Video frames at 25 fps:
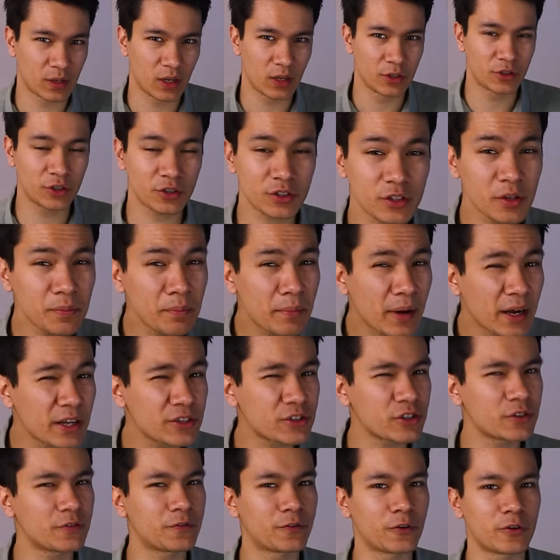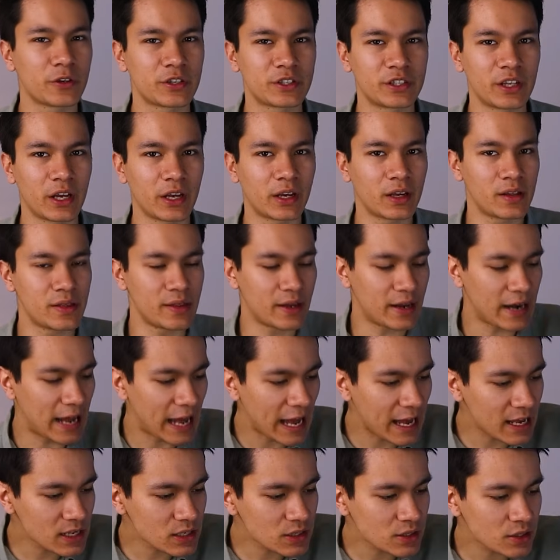Just imagine for a second that
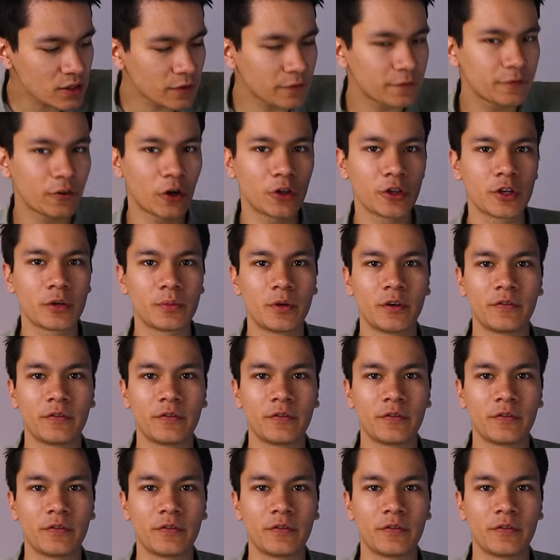as the volume